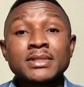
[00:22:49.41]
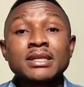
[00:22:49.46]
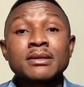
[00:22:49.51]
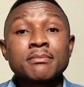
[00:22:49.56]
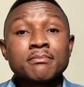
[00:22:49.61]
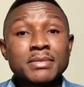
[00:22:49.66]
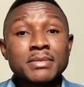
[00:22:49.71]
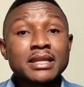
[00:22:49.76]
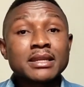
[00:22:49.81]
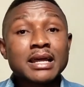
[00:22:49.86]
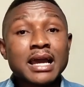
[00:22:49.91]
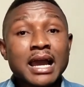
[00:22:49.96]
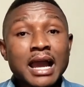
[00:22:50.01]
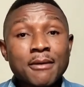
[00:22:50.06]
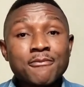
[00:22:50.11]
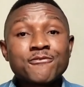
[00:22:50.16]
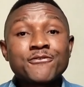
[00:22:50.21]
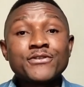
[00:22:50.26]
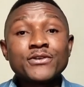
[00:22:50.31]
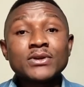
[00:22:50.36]
but I
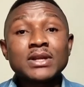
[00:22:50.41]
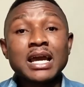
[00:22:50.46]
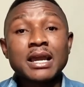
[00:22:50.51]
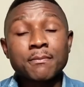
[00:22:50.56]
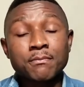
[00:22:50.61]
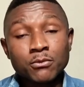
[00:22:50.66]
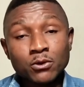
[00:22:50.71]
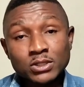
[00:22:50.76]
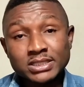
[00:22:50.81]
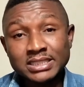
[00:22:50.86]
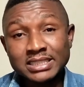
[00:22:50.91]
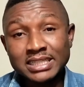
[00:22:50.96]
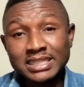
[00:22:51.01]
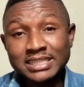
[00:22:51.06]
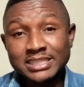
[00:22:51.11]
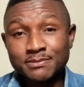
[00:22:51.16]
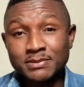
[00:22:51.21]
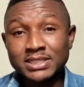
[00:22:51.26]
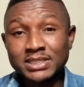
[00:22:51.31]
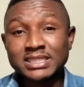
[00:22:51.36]
feel like mostly,
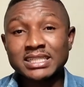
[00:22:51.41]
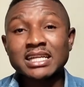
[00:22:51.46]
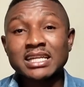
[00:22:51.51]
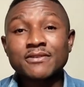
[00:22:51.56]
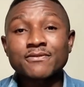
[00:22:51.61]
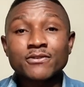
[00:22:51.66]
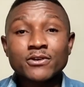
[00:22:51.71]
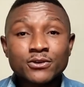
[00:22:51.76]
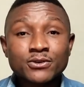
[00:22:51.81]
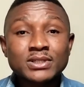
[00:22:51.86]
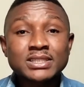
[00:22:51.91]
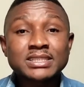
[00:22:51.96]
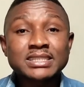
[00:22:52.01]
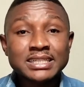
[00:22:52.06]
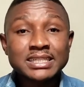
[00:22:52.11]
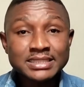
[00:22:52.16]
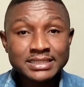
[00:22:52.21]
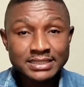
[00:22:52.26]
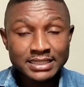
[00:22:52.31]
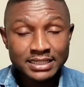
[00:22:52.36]
especially for Christian
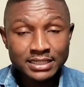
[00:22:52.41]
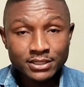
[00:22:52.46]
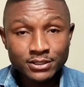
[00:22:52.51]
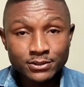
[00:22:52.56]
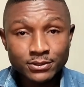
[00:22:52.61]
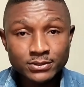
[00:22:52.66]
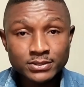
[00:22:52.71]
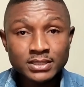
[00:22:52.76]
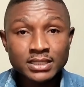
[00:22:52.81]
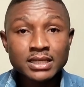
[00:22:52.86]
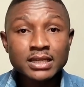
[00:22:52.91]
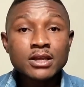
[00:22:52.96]
singles,